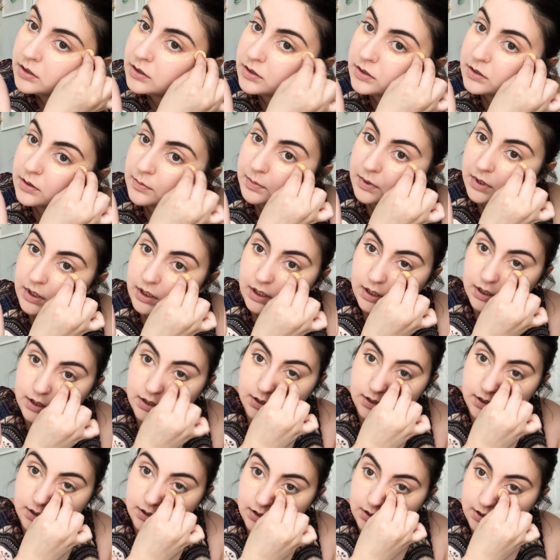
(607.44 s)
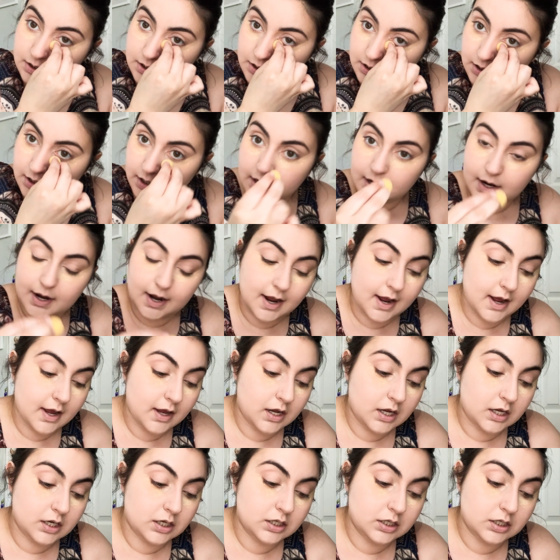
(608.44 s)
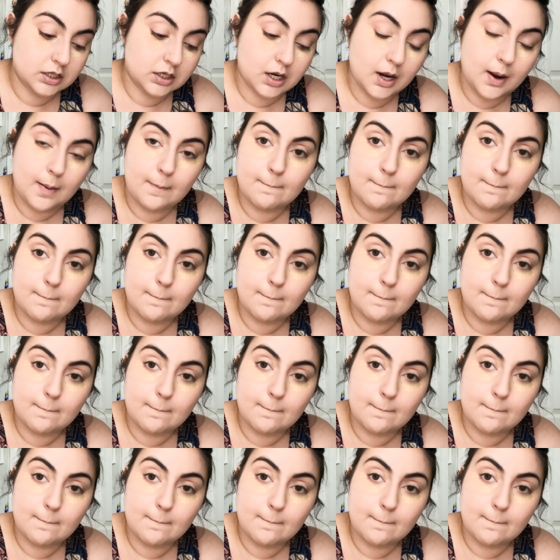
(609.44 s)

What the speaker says: to be nice and